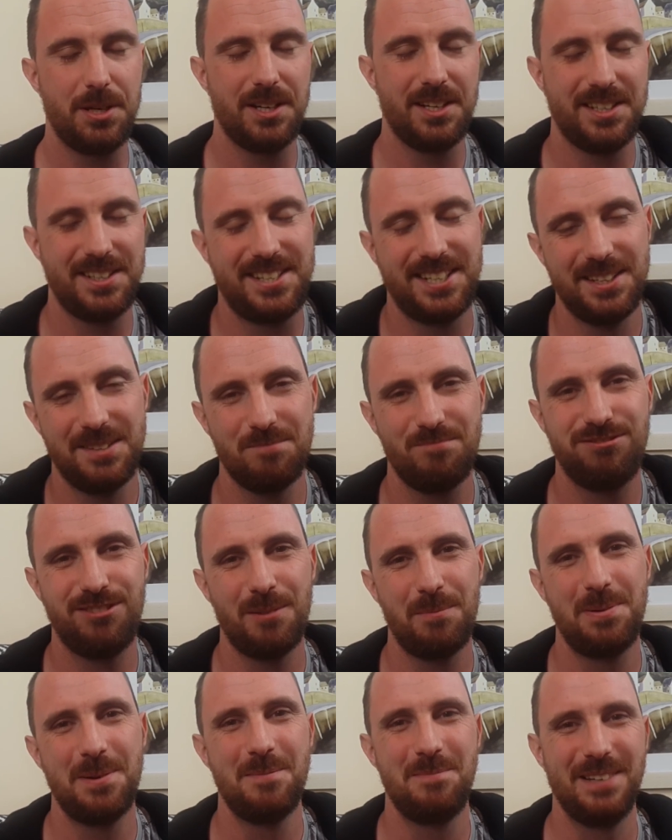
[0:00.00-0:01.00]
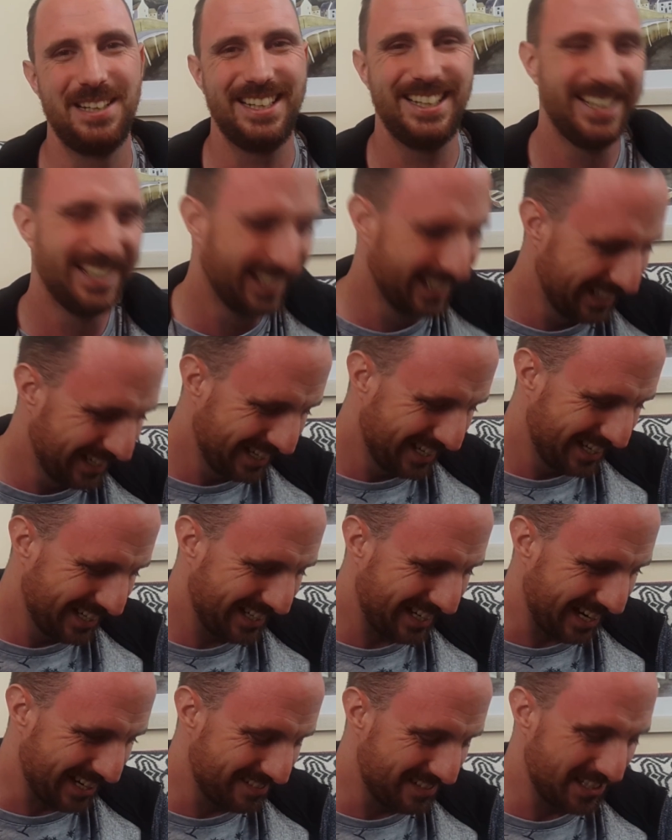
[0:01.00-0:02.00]
they would probably
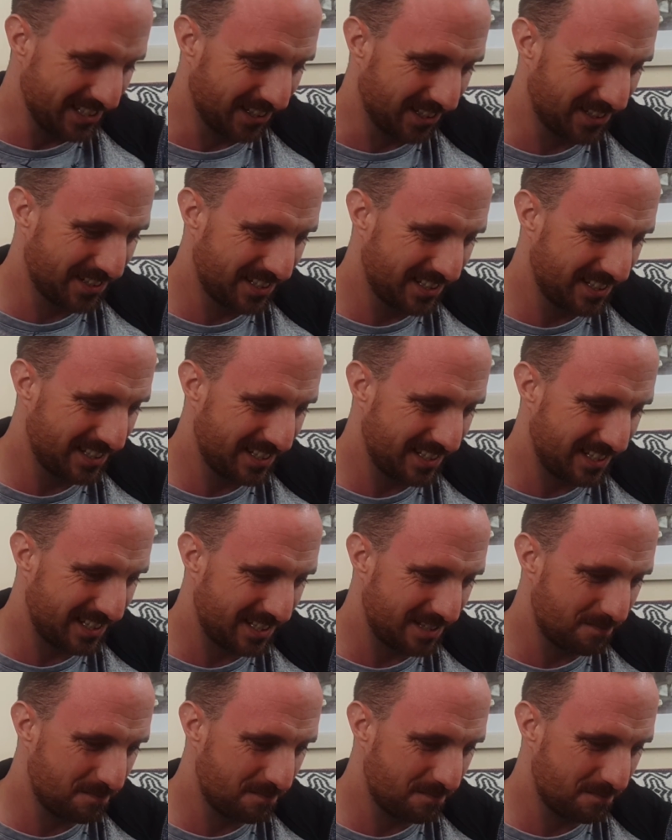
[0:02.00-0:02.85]
carry on